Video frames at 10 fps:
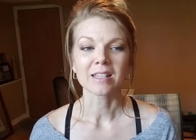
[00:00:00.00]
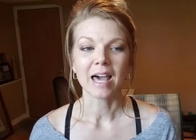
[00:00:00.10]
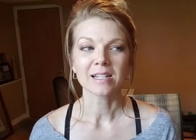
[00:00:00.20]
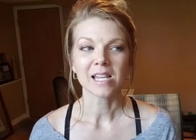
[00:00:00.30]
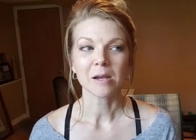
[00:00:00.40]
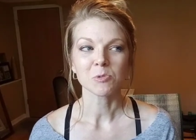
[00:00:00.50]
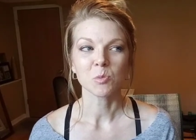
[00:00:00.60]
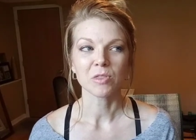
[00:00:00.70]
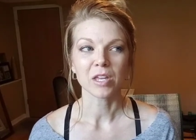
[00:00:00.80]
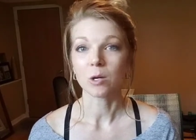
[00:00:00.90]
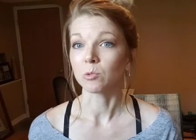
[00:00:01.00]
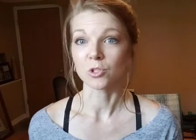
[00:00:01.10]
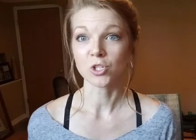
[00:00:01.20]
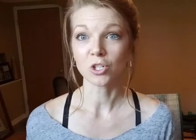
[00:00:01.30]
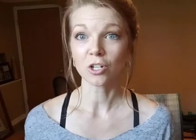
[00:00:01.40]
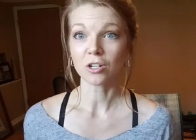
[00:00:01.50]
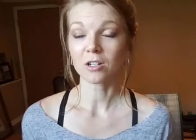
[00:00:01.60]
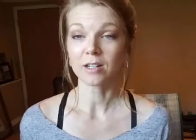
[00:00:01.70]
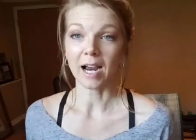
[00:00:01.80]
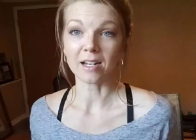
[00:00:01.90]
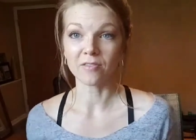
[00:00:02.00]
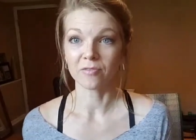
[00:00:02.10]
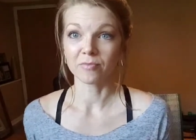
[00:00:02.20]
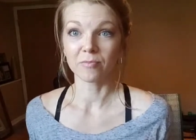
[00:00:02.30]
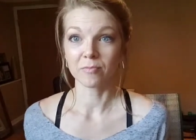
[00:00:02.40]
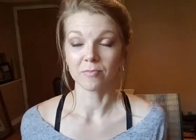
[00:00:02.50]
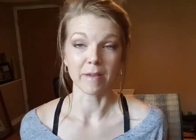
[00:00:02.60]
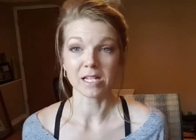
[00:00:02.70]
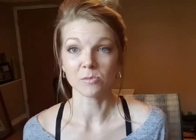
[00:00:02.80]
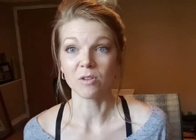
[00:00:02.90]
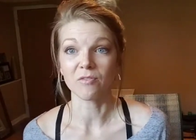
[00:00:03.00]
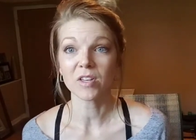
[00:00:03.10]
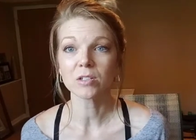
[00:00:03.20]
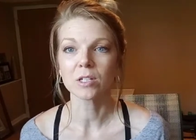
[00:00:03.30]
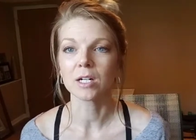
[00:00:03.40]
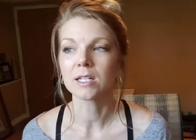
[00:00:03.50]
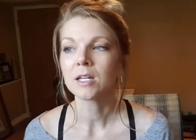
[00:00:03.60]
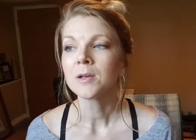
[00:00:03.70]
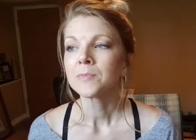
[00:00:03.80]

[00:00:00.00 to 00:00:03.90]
lot of times we think, well, sugar kind of makes me feel good.